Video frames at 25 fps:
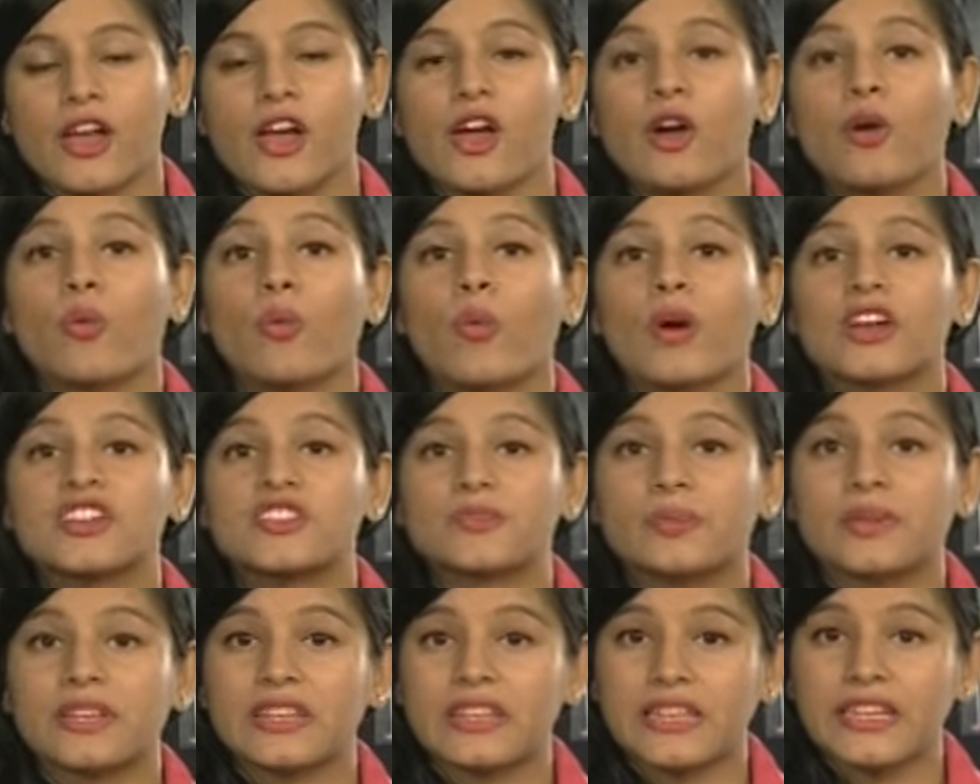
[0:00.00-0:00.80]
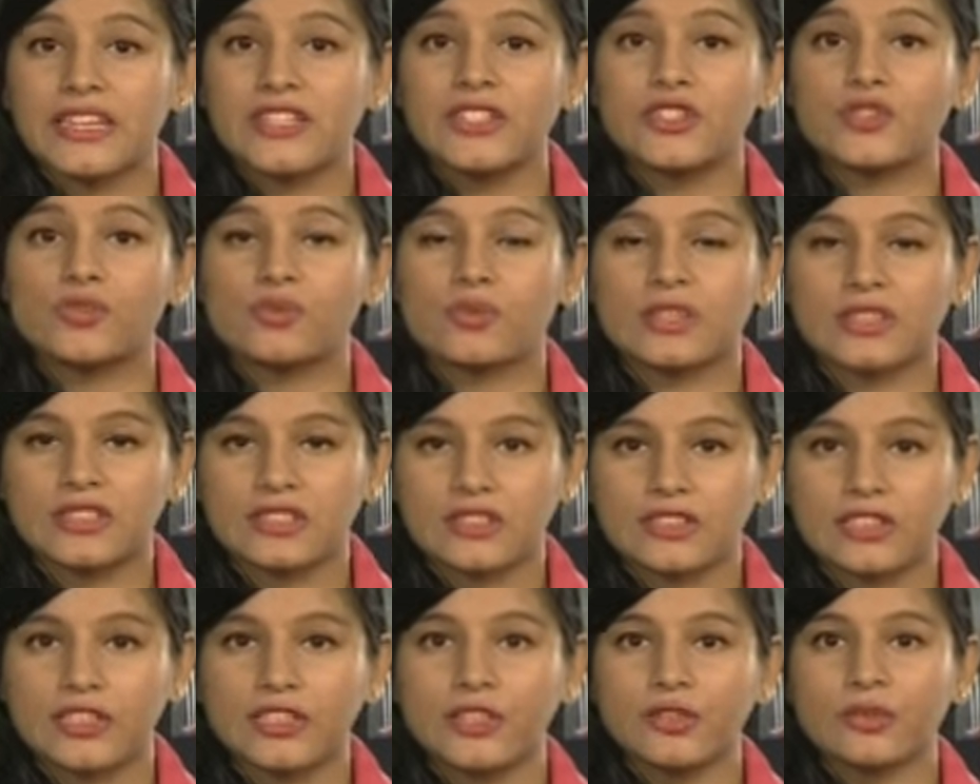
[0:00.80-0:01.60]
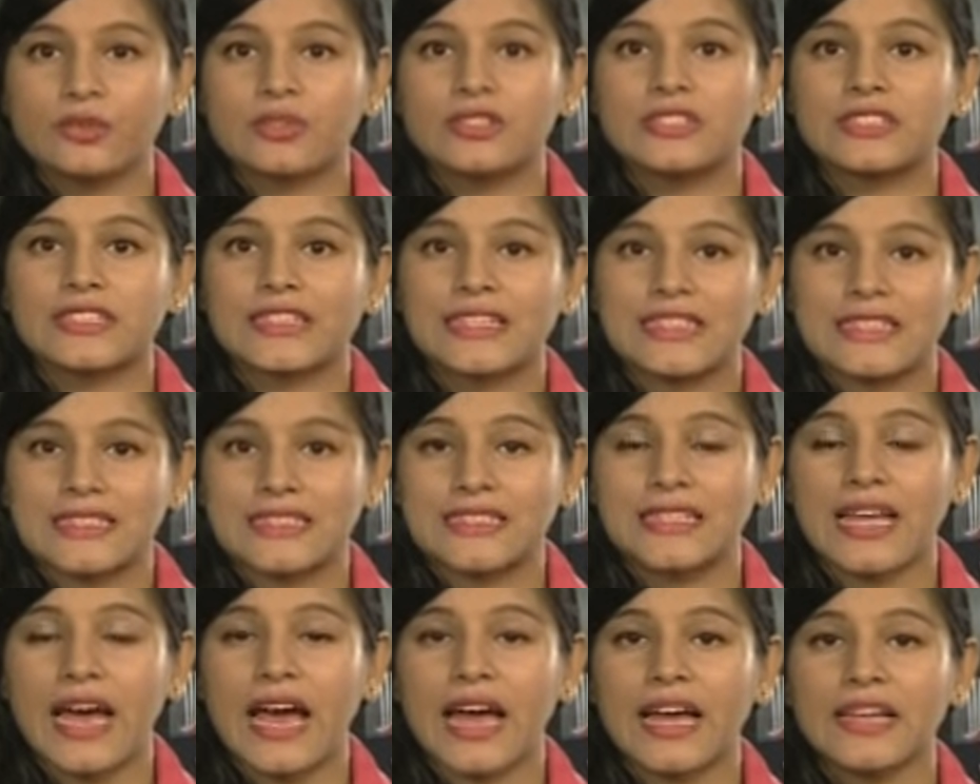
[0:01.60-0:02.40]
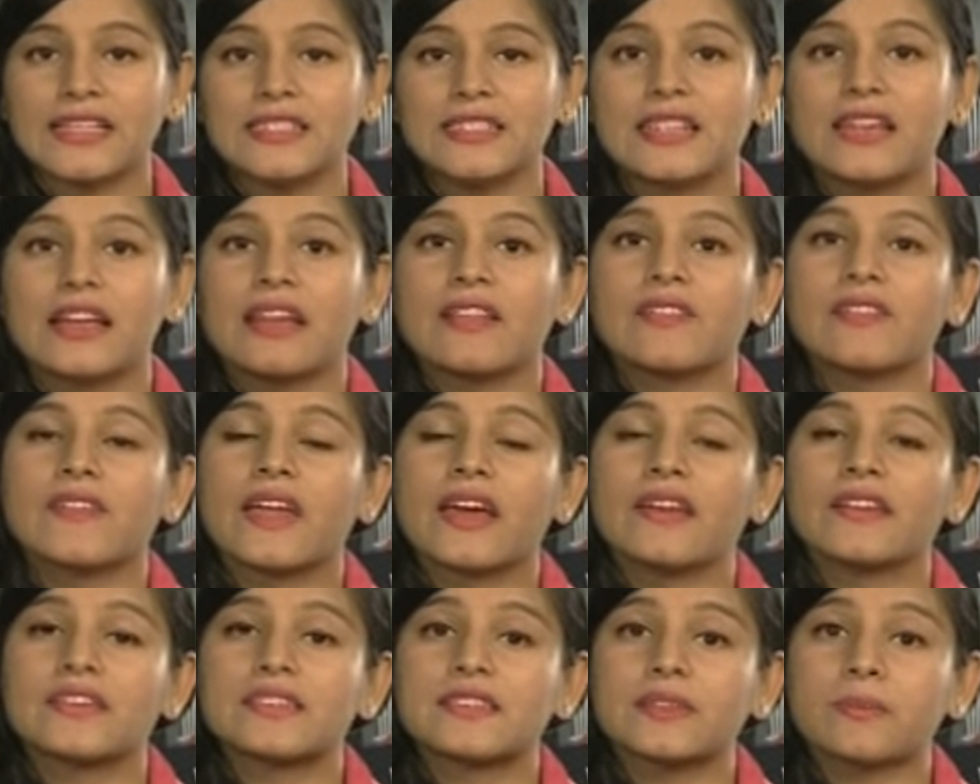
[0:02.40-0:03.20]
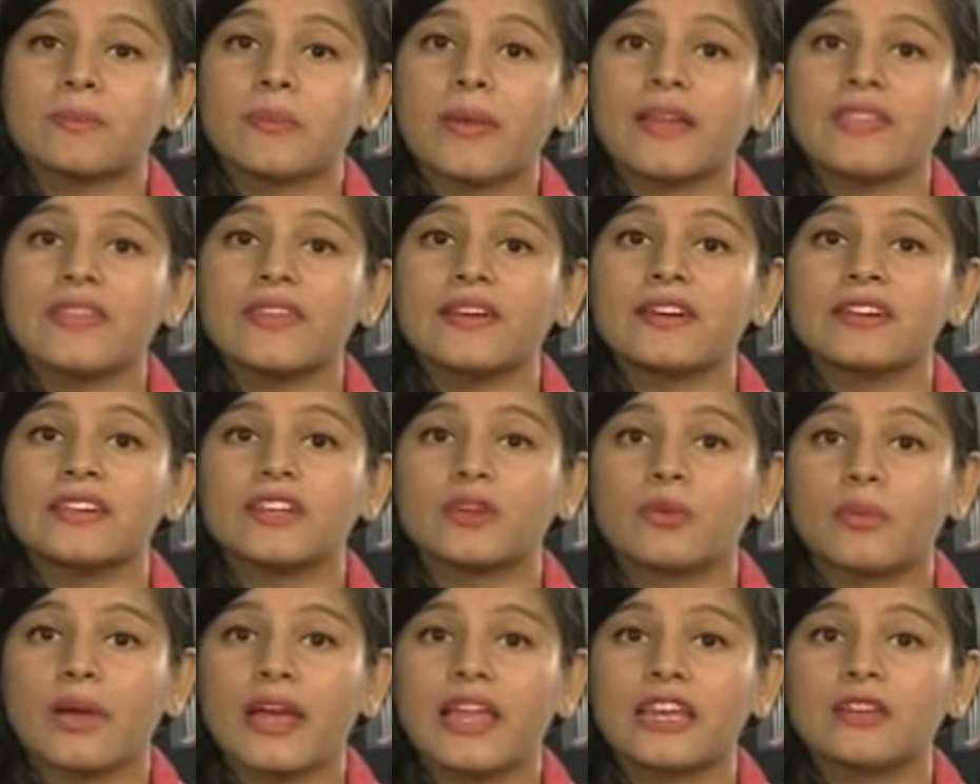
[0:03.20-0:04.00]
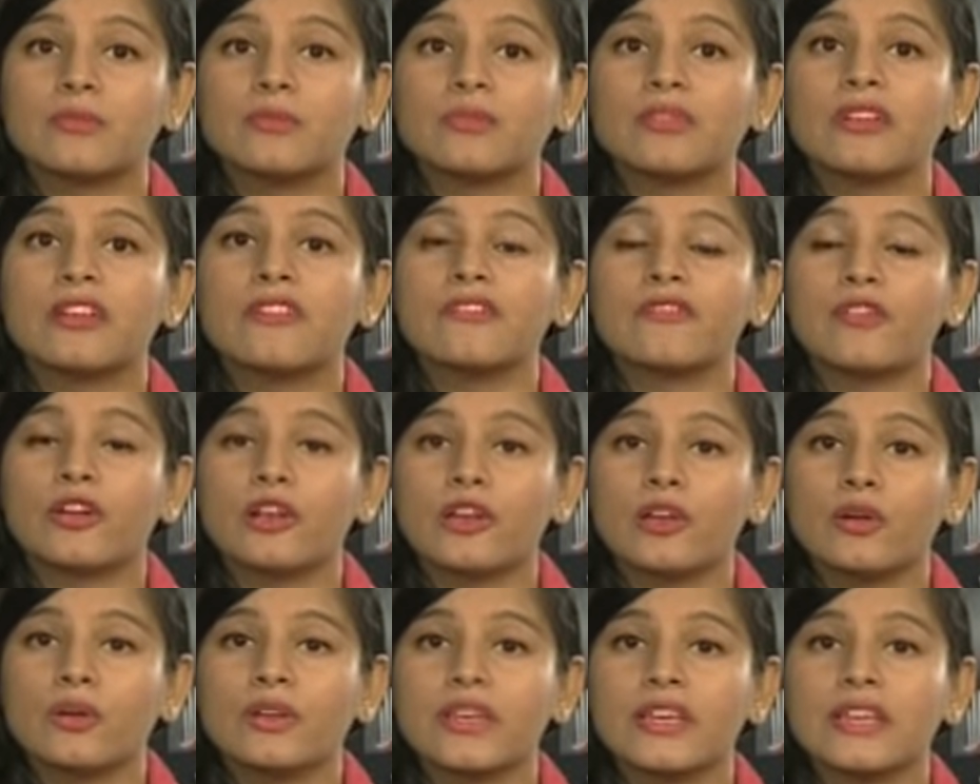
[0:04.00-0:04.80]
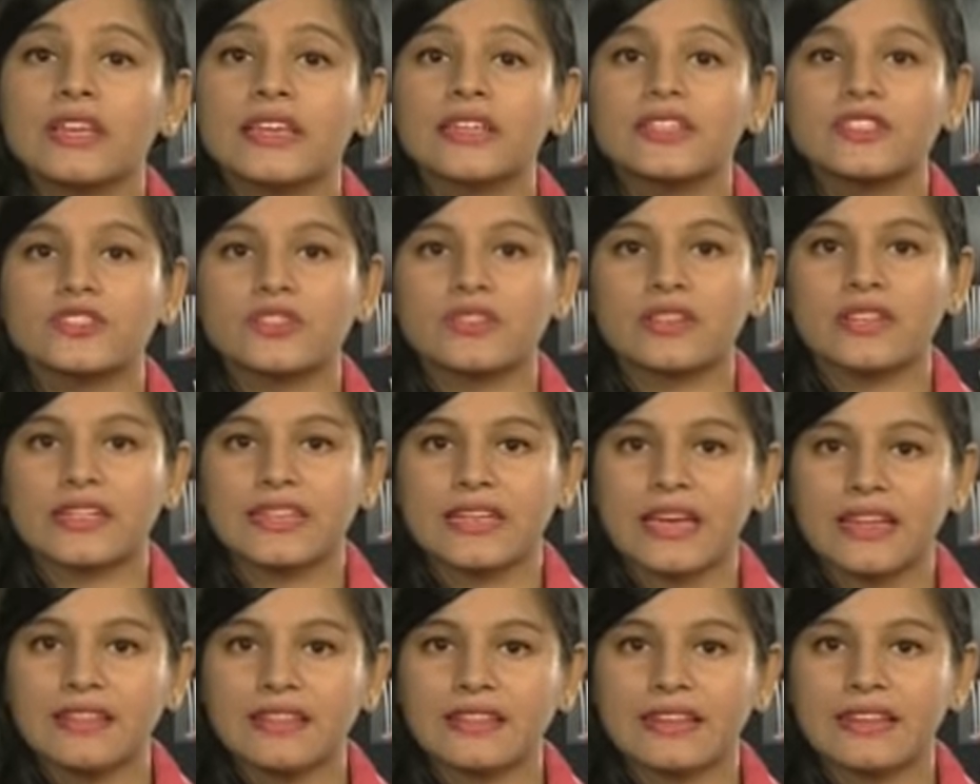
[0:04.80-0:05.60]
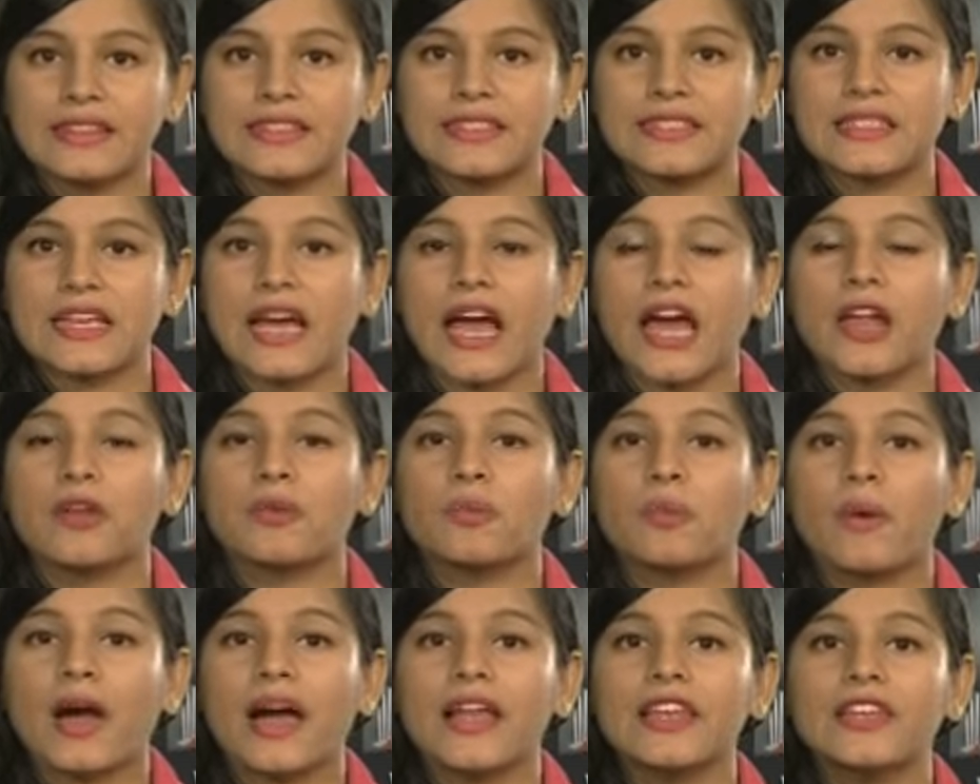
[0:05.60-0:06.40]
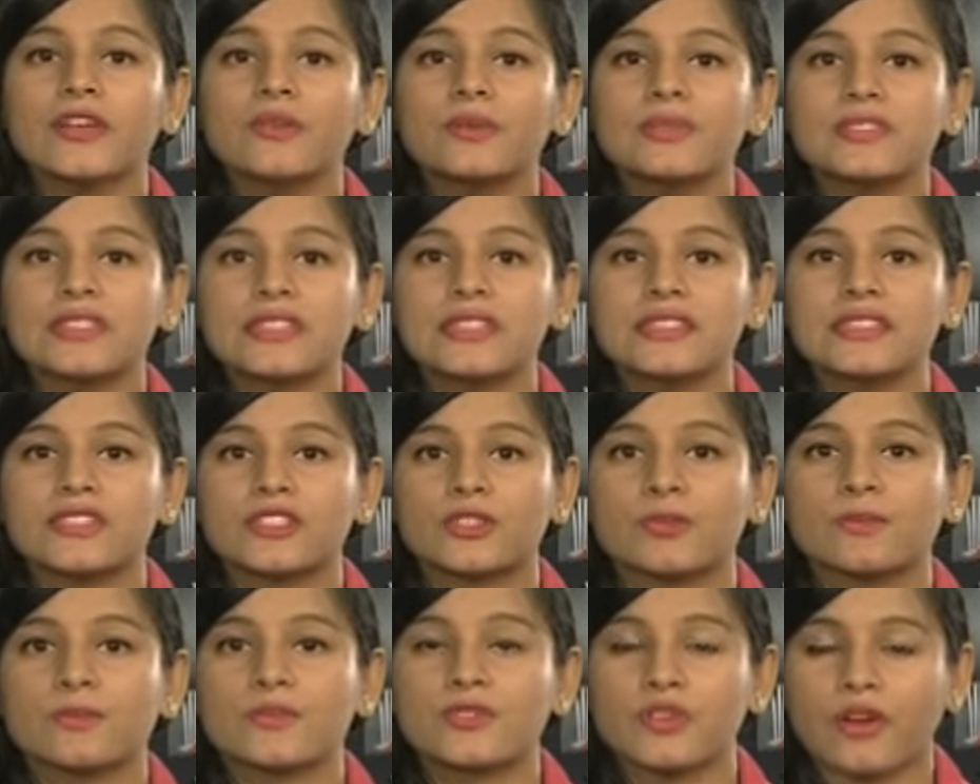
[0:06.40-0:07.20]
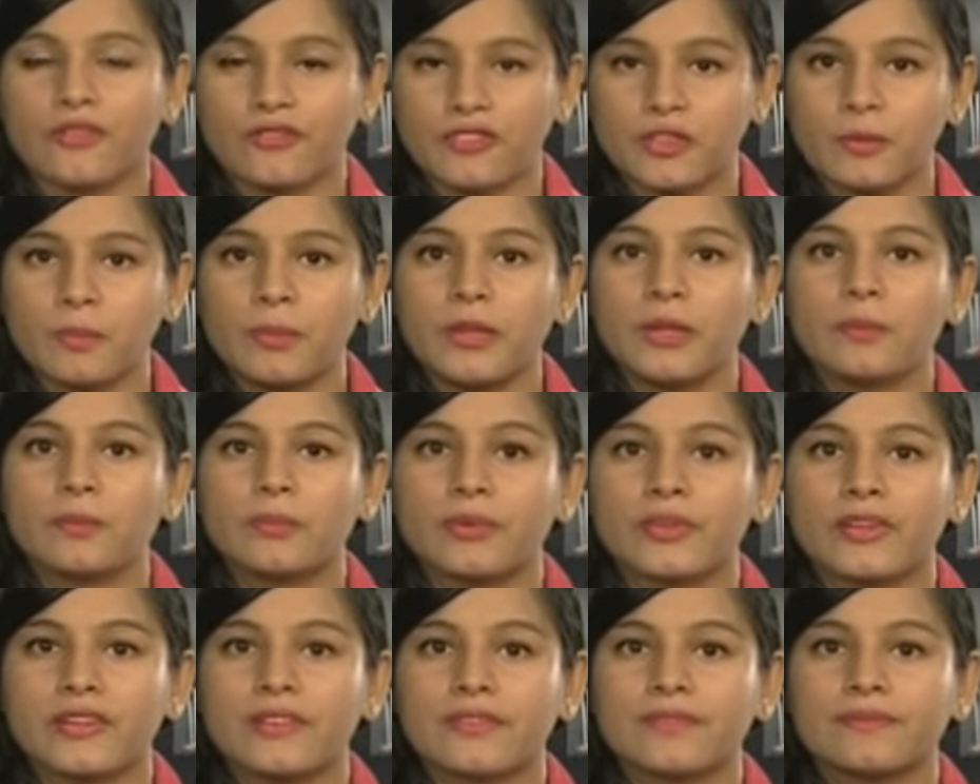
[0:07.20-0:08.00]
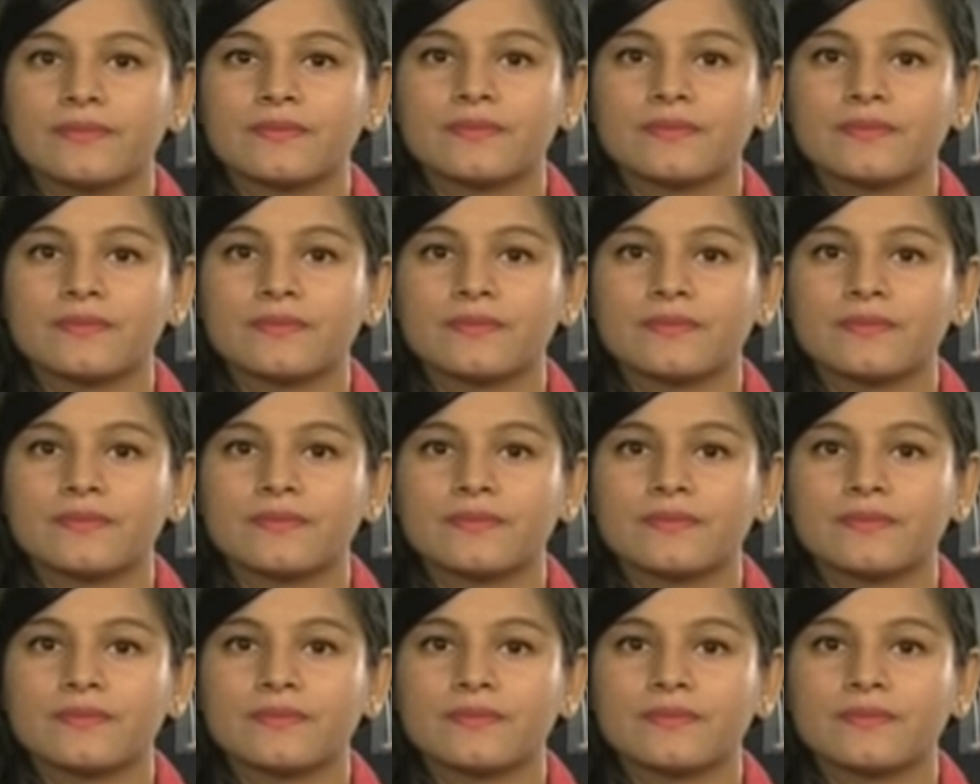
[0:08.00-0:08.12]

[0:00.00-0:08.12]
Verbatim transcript: What we need to conclude is that there is a method available for looking into the ethics and value systems of the people.